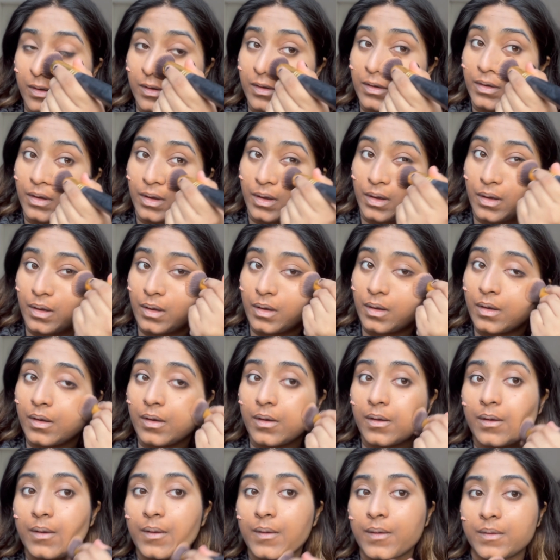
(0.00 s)
See,
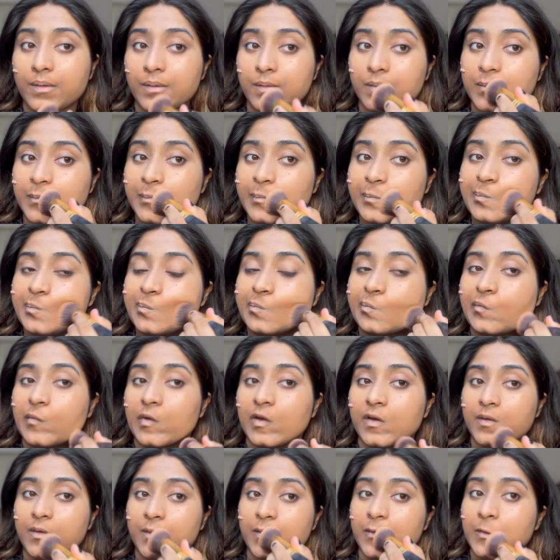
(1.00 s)

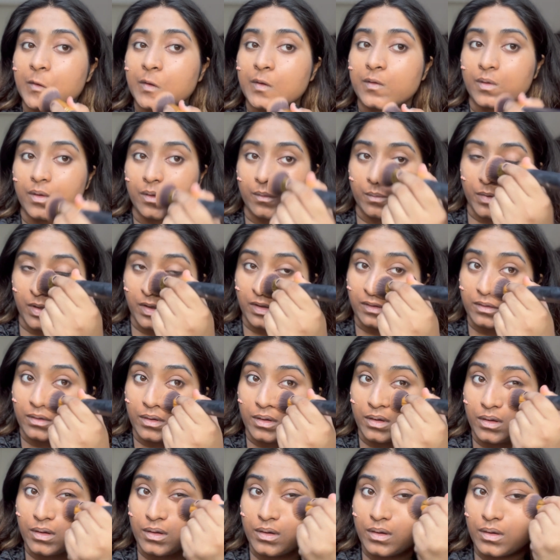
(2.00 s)
this is so amazing.